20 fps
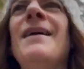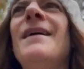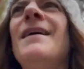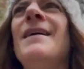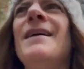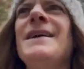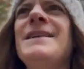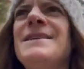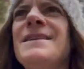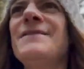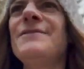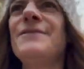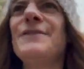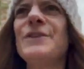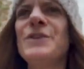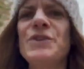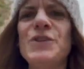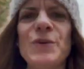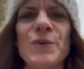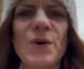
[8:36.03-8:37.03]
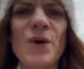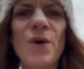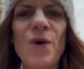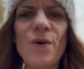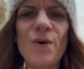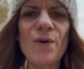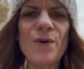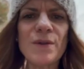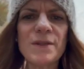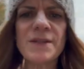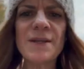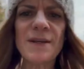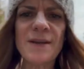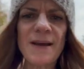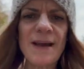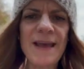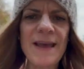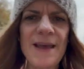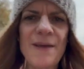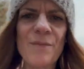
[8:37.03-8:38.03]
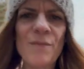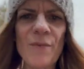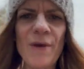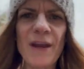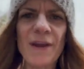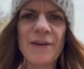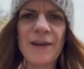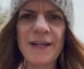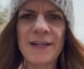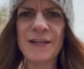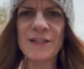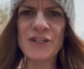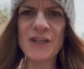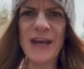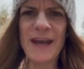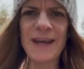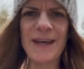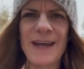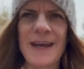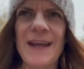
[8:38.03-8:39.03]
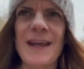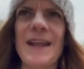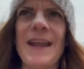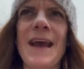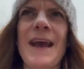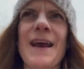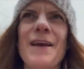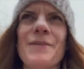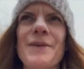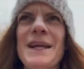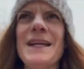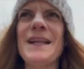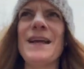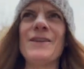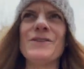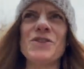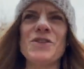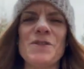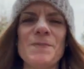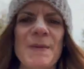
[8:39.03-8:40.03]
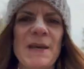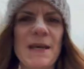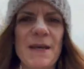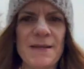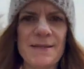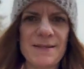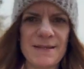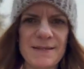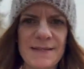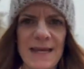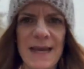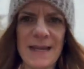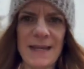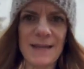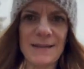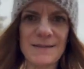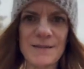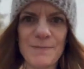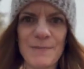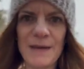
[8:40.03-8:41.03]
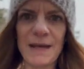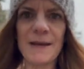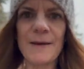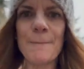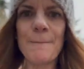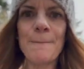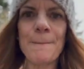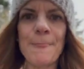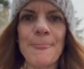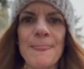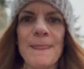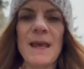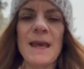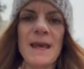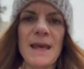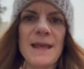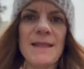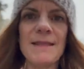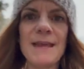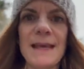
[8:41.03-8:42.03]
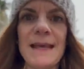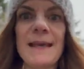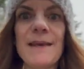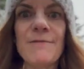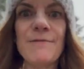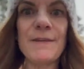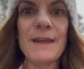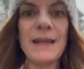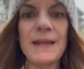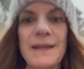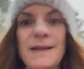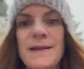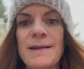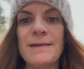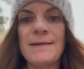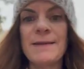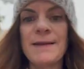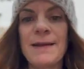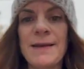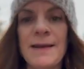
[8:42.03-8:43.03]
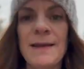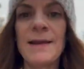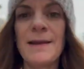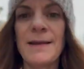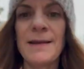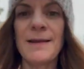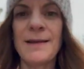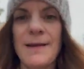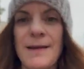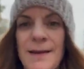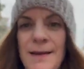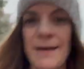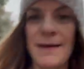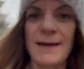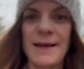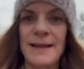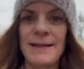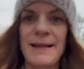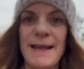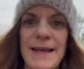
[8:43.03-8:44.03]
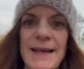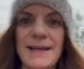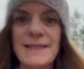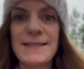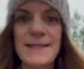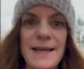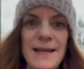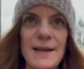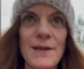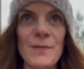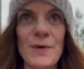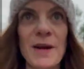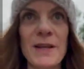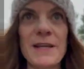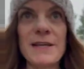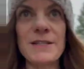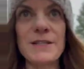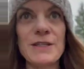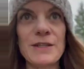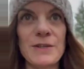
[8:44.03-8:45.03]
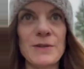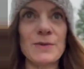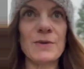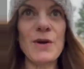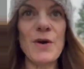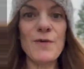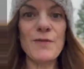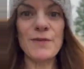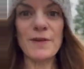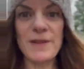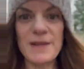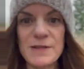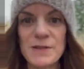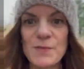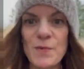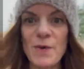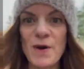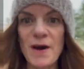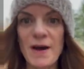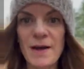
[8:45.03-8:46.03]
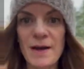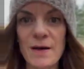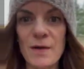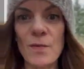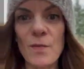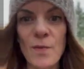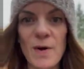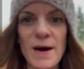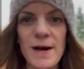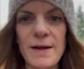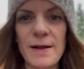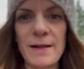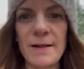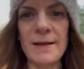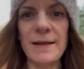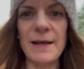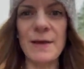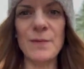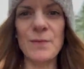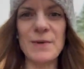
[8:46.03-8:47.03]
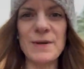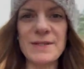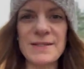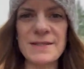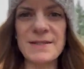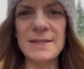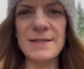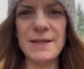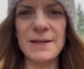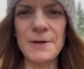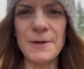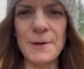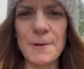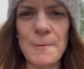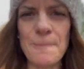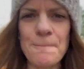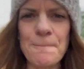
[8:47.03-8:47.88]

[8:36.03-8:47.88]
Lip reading: it didn't feel too cold. I am wearing a jacket and a hat right now just because it's getting to be in the evening. And like I said, I wanted to go for this walk while it was still